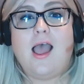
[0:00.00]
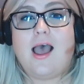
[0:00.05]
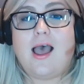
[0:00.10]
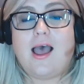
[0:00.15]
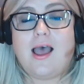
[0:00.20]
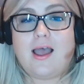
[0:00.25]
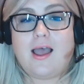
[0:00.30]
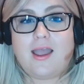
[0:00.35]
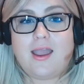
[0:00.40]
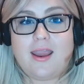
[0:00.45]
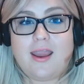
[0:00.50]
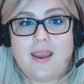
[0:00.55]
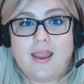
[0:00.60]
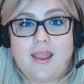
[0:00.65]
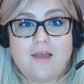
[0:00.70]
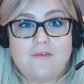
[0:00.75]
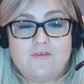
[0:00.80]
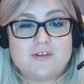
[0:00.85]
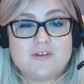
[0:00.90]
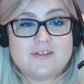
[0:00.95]
I
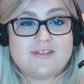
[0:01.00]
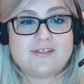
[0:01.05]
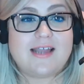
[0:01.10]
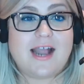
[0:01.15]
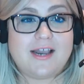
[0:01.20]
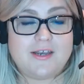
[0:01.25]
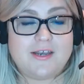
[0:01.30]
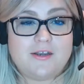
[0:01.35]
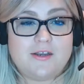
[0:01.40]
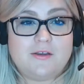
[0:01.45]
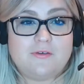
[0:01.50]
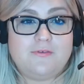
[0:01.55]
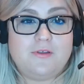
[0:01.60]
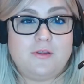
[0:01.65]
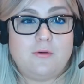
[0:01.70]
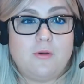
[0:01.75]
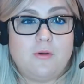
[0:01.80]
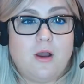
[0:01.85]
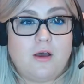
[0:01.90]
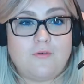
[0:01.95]
have just added a
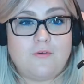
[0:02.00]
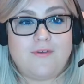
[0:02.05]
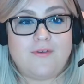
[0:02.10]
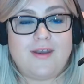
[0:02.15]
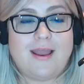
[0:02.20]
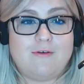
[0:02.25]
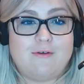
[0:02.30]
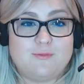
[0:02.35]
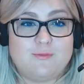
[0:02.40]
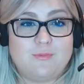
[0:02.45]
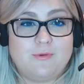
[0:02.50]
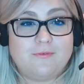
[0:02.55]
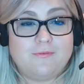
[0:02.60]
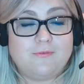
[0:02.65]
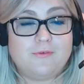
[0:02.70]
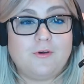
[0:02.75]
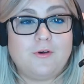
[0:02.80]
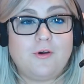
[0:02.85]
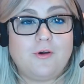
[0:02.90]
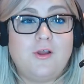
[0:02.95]
few half an hours
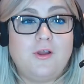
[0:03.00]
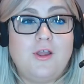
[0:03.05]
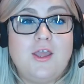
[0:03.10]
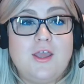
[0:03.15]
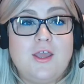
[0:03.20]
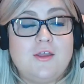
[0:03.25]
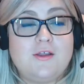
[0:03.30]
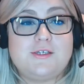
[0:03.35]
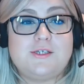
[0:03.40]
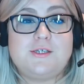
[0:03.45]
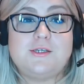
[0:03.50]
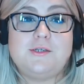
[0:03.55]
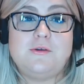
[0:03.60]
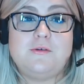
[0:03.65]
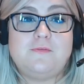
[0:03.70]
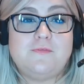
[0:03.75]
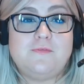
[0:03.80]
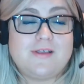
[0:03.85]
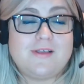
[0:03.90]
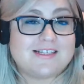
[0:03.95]
before to
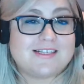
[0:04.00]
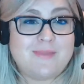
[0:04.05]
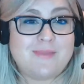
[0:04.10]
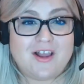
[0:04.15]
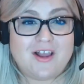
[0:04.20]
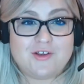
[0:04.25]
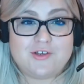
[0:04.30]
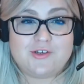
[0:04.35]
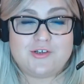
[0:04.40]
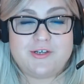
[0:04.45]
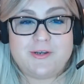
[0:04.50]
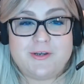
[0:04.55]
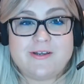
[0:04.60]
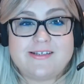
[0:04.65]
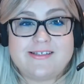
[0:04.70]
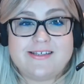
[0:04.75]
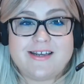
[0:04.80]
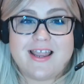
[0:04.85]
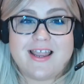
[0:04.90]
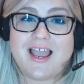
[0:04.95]
fit some extra
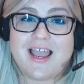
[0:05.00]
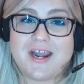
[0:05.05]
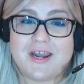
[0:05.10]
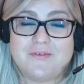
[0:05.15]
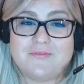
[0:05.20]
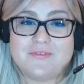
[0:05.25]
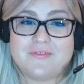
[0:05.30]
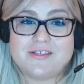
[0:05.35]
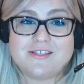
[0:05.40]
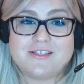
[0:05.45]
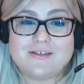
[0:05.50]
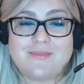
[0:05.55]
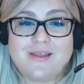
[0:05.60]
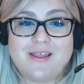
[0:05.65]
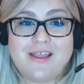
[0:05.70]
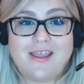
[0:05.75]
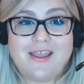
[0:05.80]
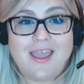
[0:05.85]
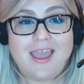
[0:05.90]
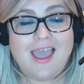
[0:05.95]
students in I had over the
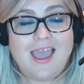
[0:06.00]
summer,